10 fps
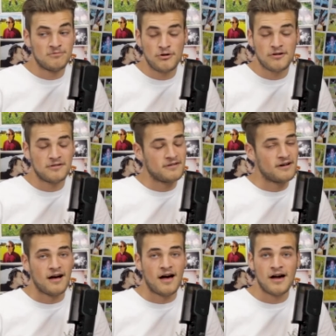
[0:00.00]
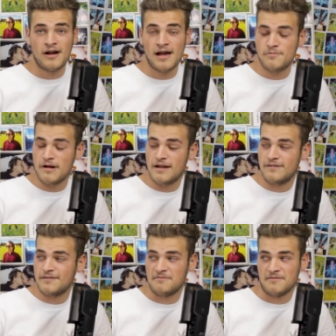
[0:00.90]
look, I ain't proud of
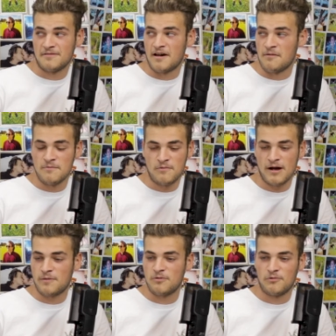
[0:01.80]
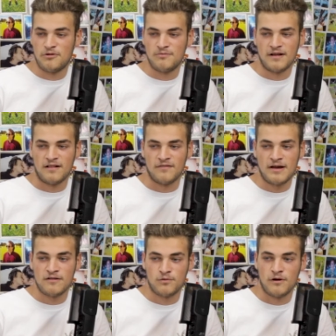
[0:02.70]
it. I remember waking up in the morning being like,
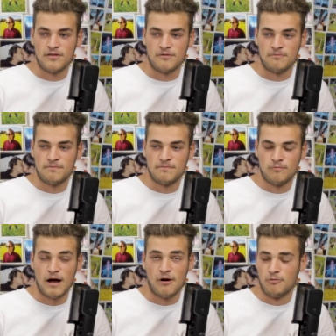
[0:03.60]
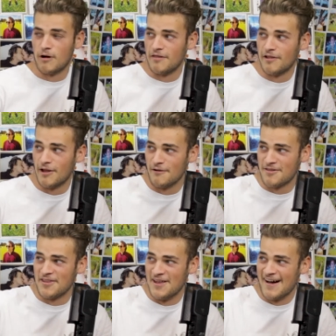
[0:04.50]
"That was probably one of the lows
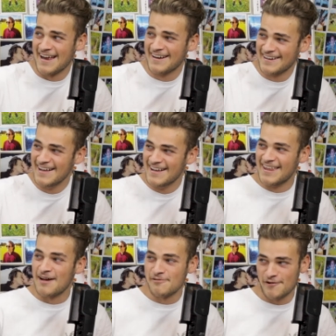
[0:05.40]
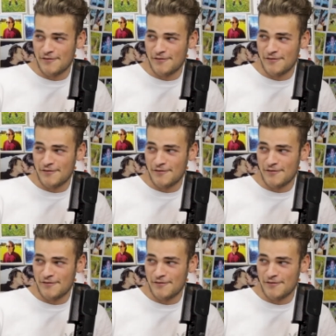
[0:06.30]
of the night." There were a